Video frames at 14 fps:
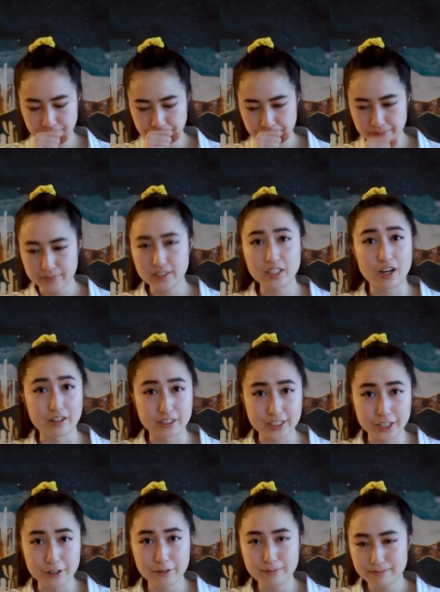
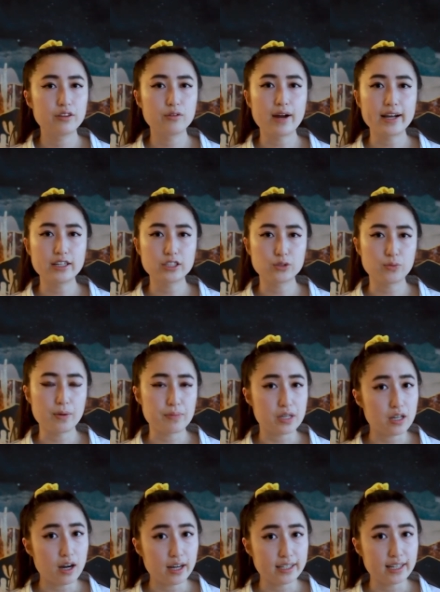Naruto. The writers went
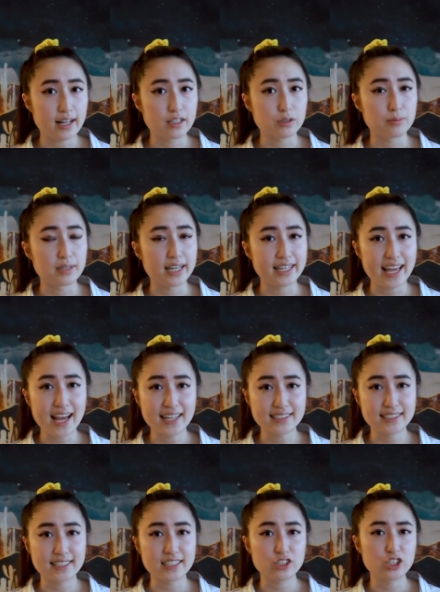beyond colorblind
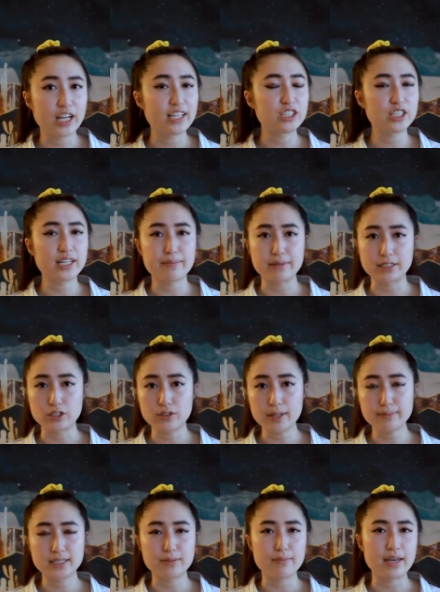casting, changing up the
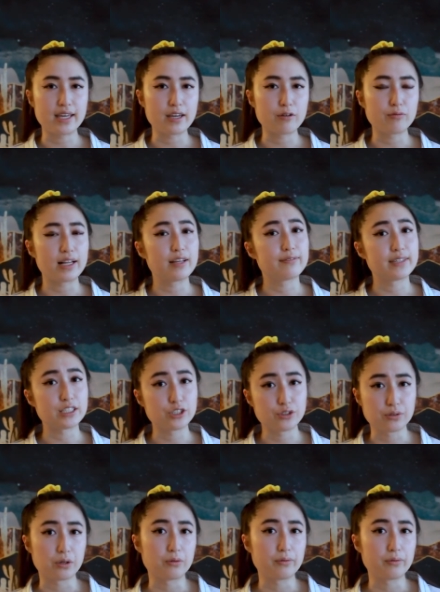script to make it relevant to